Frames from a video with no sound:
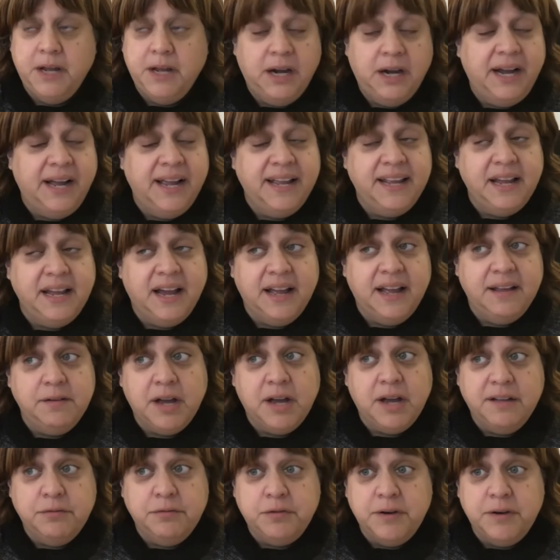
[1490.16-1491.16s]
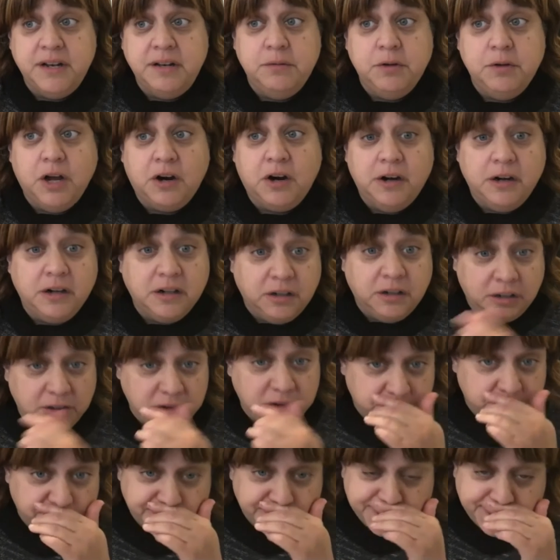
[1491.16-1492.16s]
no, I, I I've written
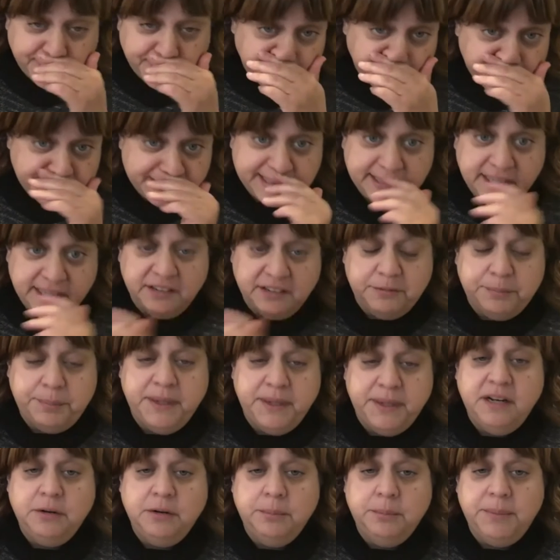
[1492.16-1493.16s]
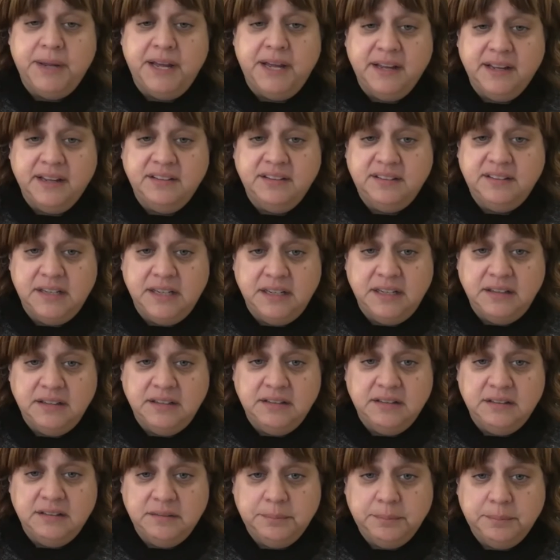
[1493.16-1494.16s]
articles for adults that have been in
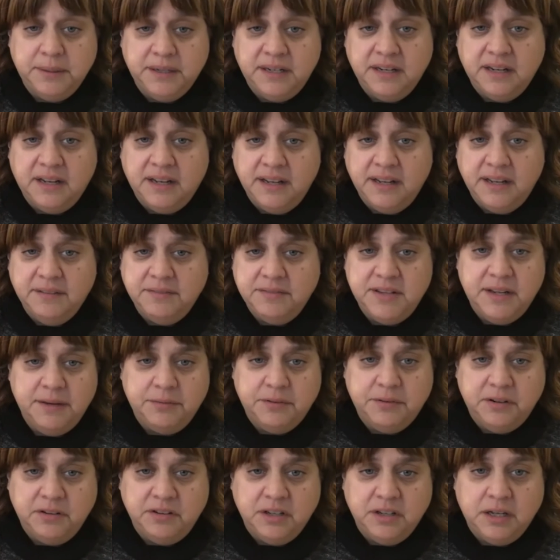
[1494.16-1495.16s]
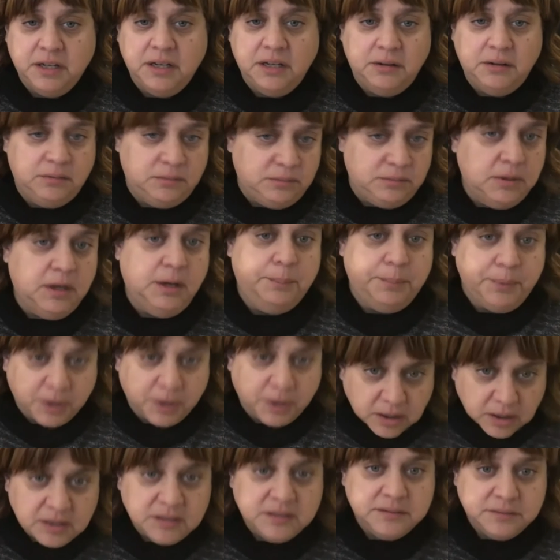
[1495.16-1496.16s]
magazines, but I have never done a
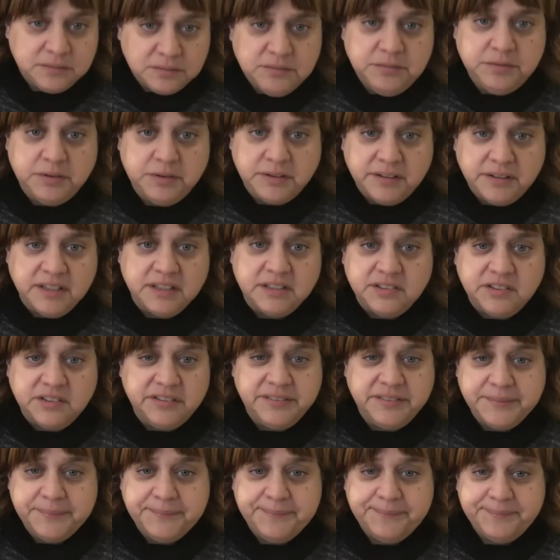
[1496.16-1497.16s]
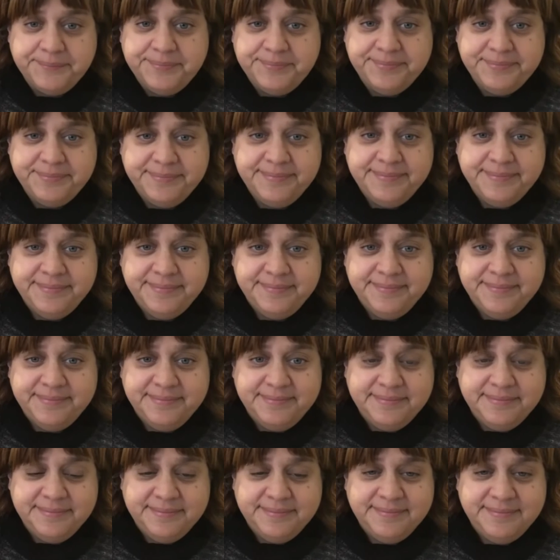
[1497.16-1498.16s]
book for adults. And
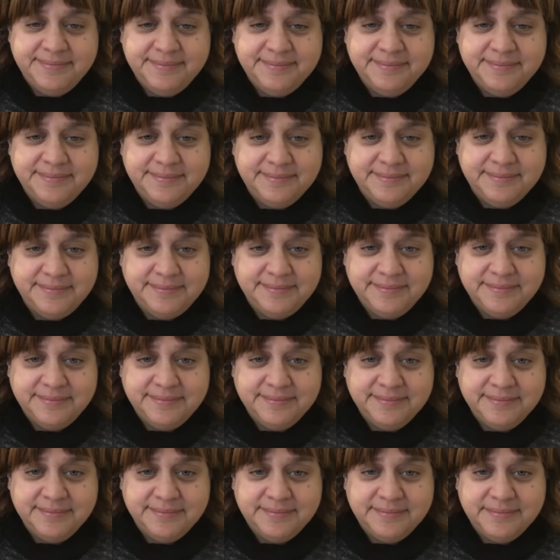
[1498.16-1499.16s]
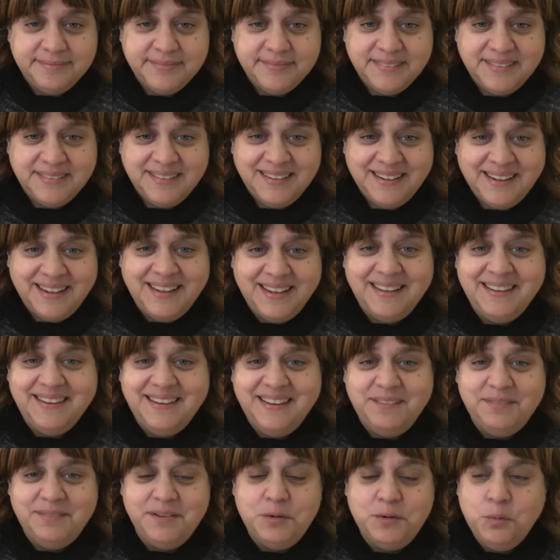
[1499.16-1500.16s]
and where do you live? I
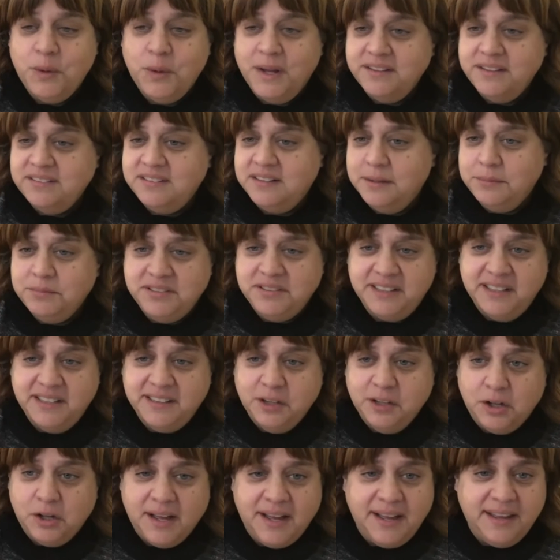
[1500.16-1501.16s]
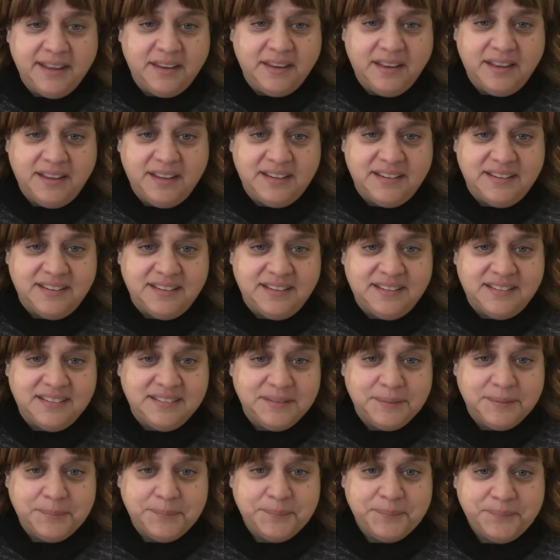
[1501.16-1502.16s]
live in West Hempstead, Long Island.
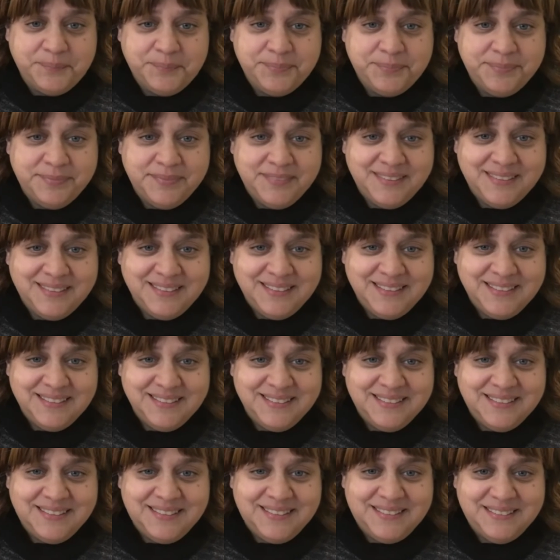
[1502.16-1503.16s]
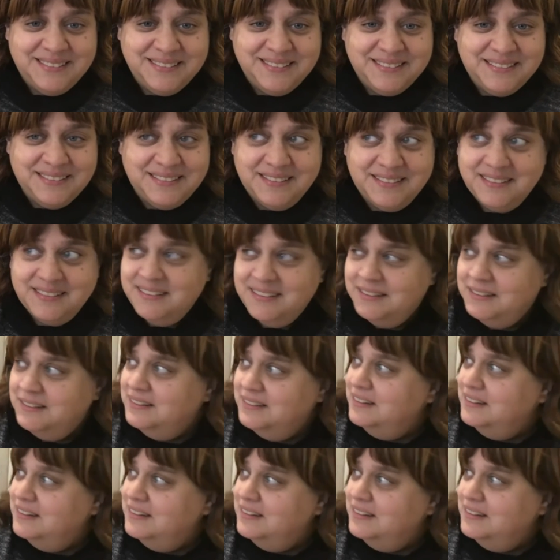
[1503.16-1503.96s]
Is it snowing yet?